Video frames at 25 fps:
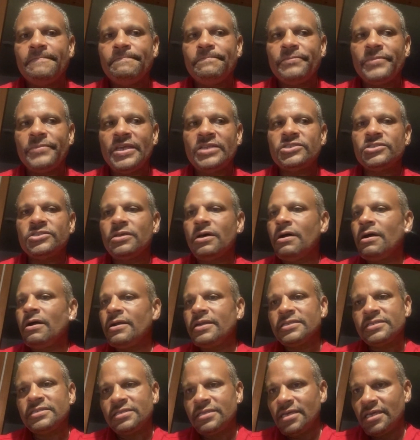It's the
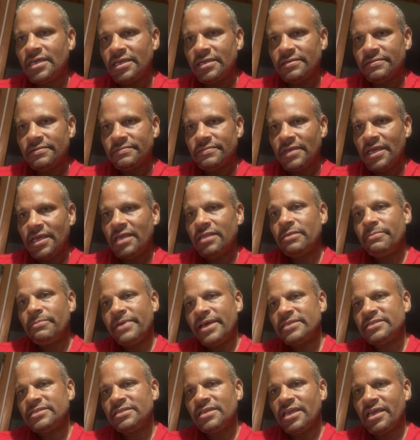hardest thing and the
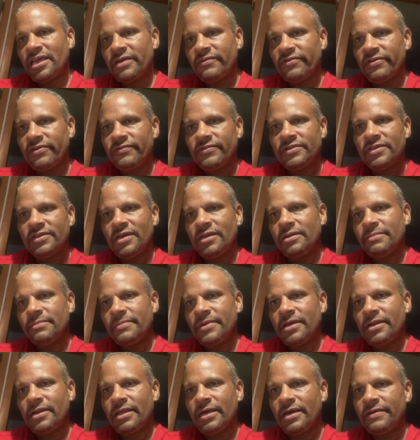best thing I've ever done in
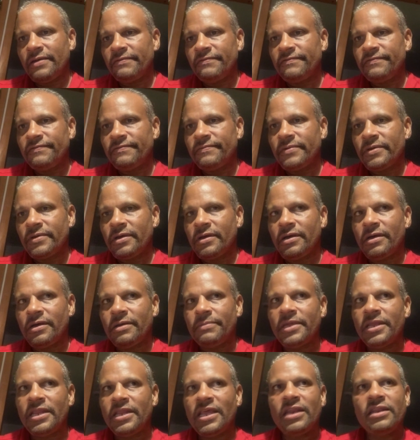my life.
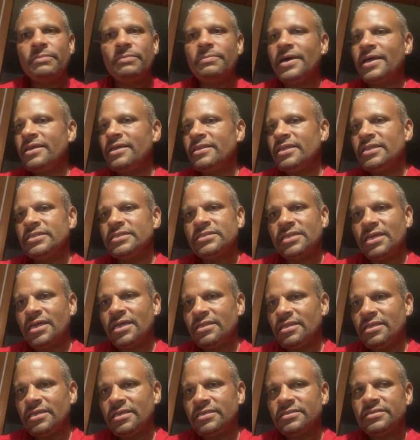And anybody that's done
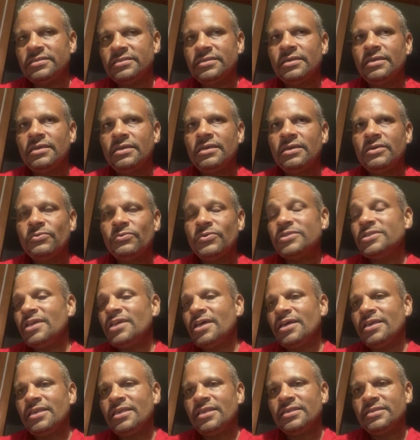this would
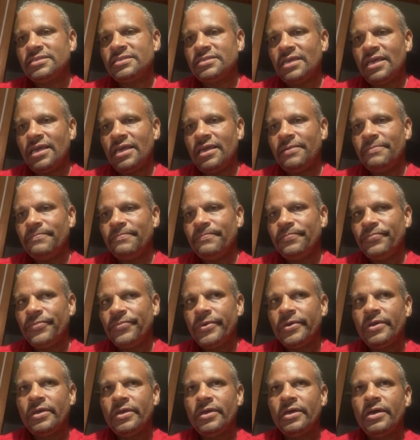tell you the same.
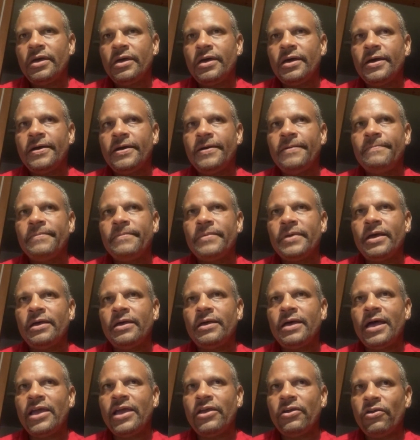
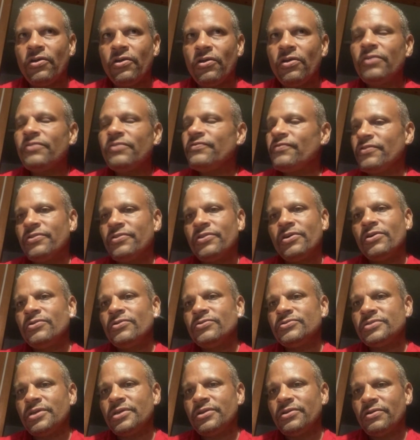I hurt for
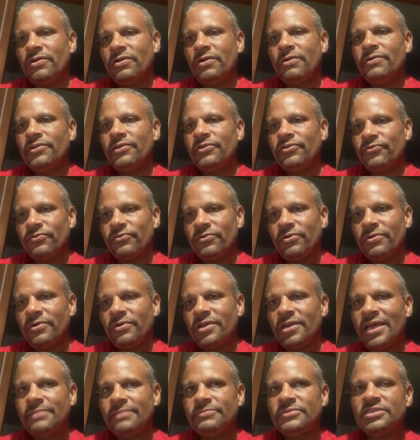those that are going through
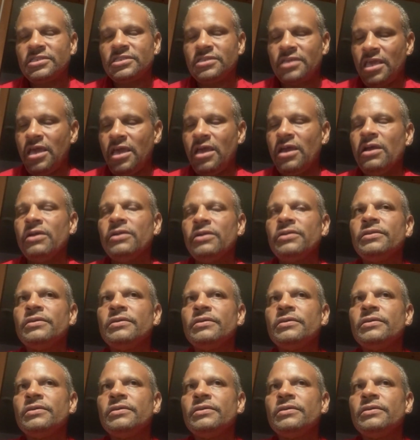it. I'm scared